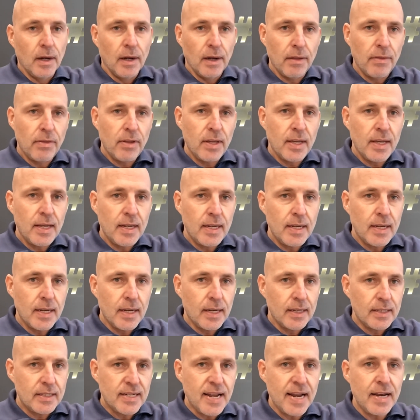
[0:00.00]
the
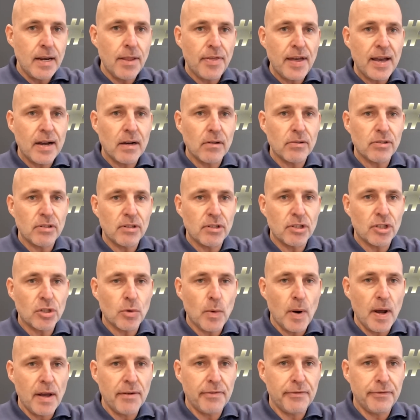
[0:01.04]
10,000
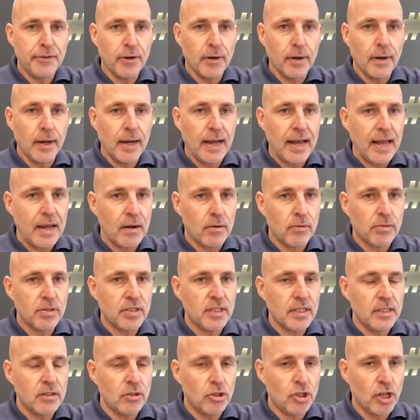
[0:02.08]
square foot house
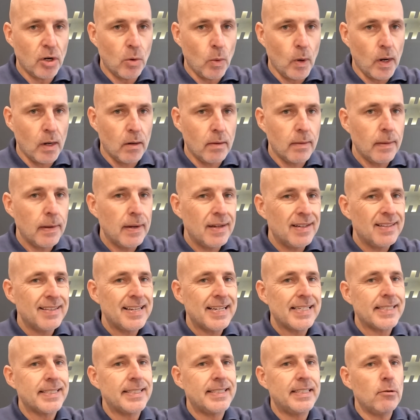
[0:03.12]
in Chigwell,
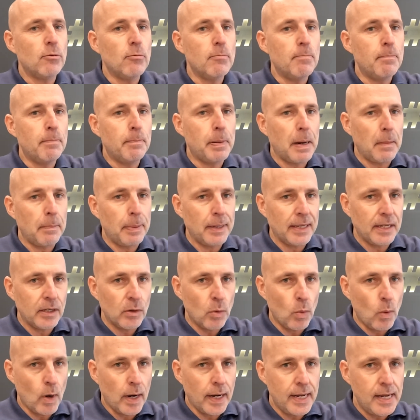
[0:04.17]
that's still bubbling
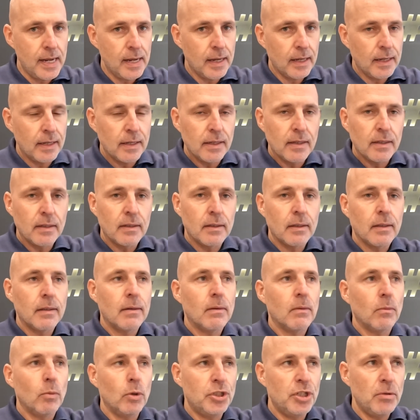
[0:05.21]
away.
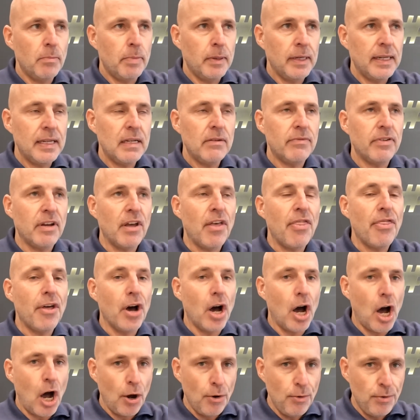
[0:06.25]
Would you believe it?
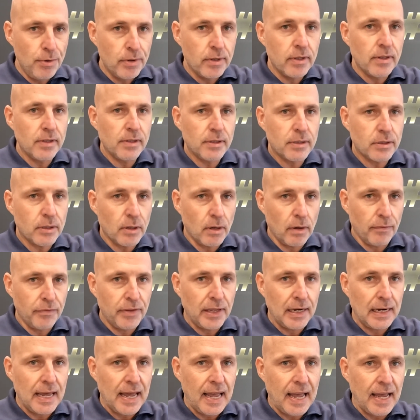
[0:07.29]
The owners of
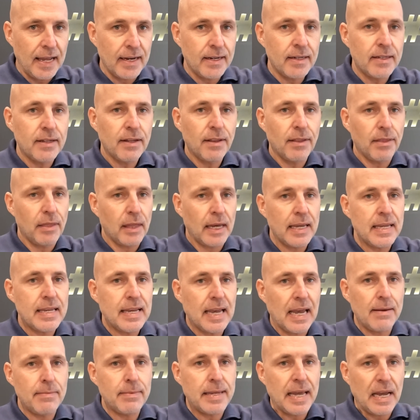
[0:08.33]
the land, they
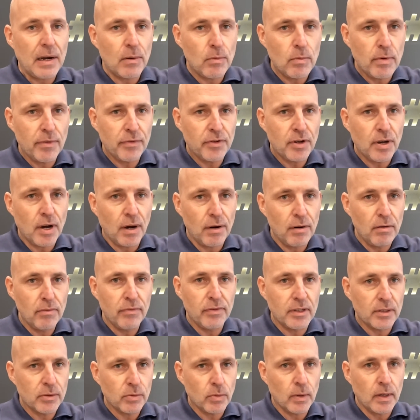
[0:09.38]
came down with
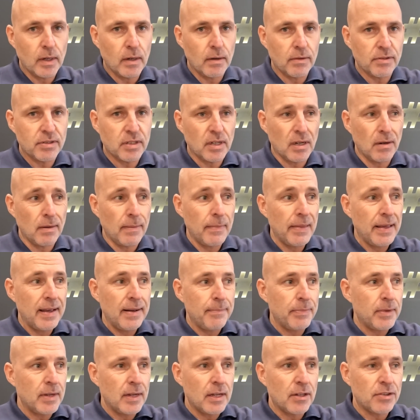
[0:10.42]
COVID as well.
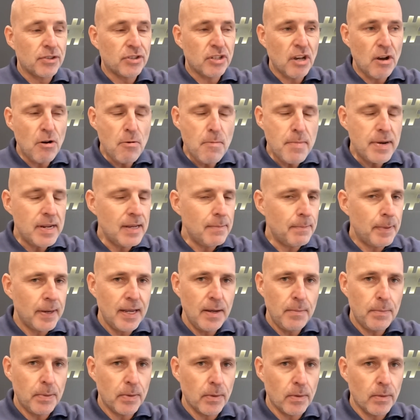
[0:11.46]
So many
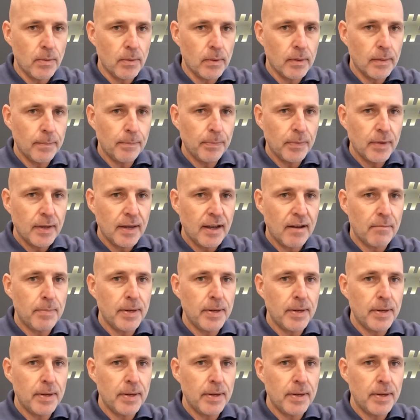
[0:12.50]
people have